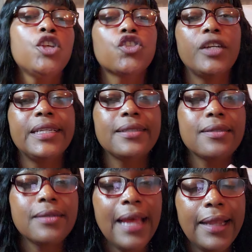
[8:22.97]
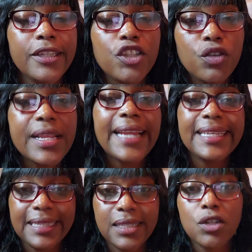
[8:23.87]
So it is telling you that
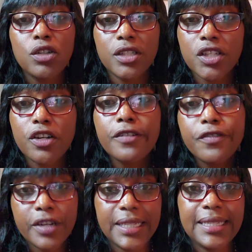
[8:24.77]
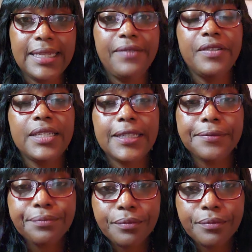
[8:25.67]
he's concerned for his safety.